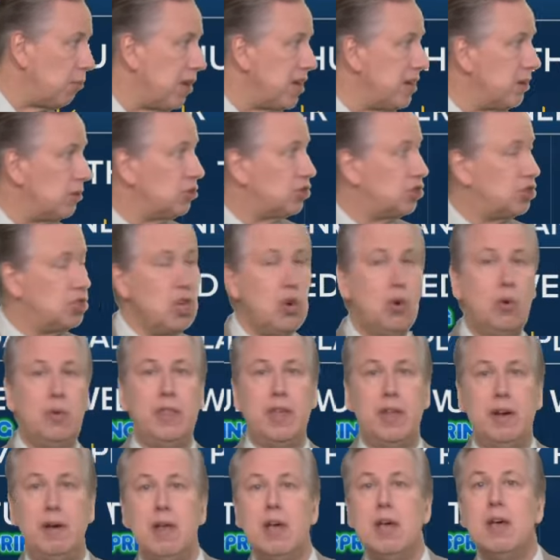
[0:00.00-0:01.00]
rain or snow,
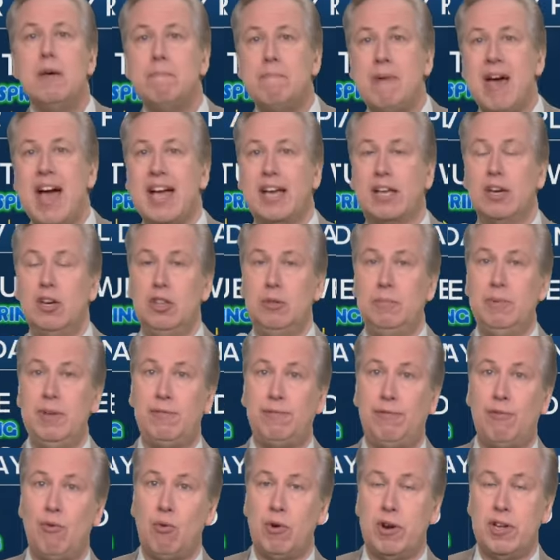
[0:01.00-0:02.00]
and then back into the
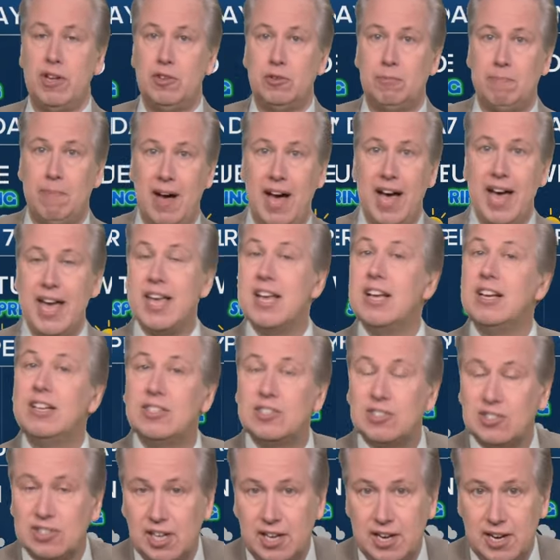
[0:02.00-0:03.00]
mid-40s by
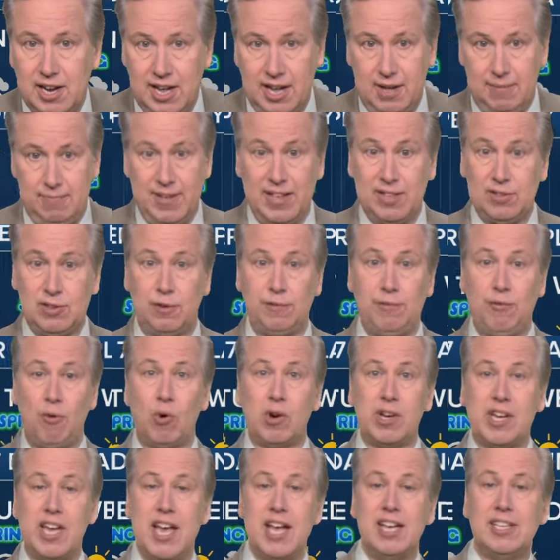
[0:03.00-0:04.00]
Sunday. That's our
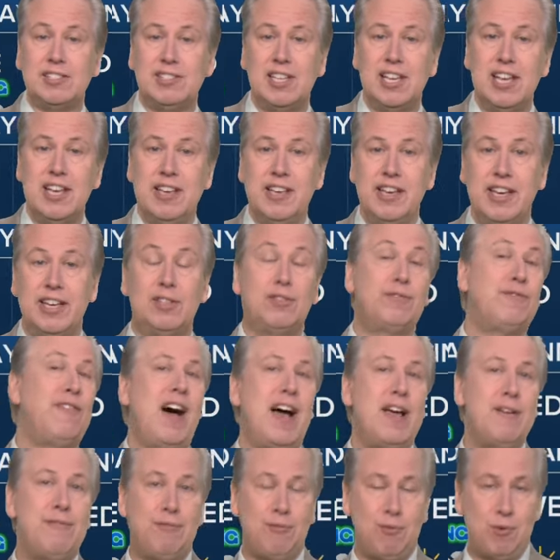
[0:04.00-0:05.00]
forecast. It's
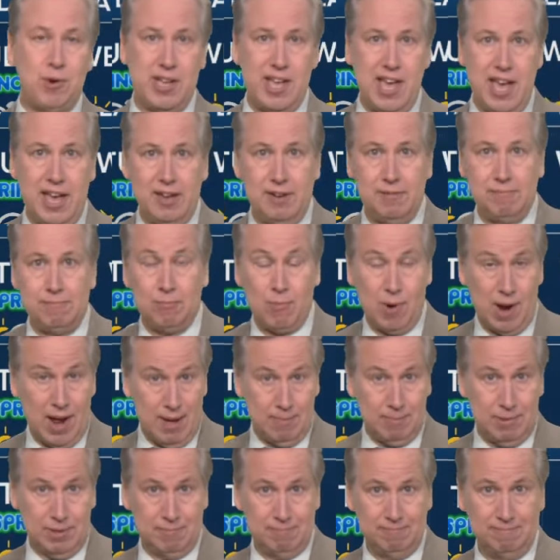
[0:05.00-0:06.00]
548.
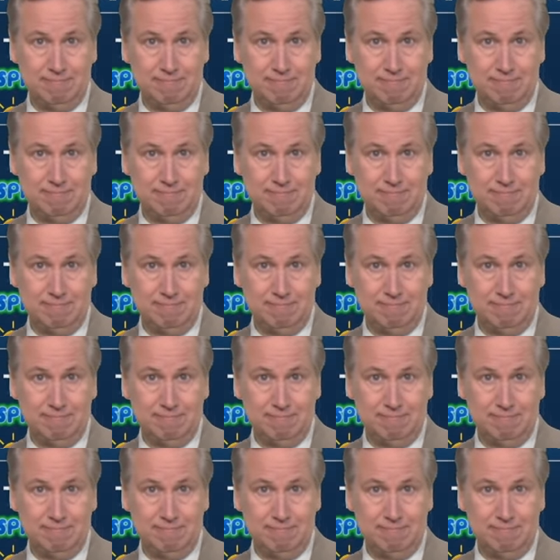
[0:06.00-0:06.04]
Rob?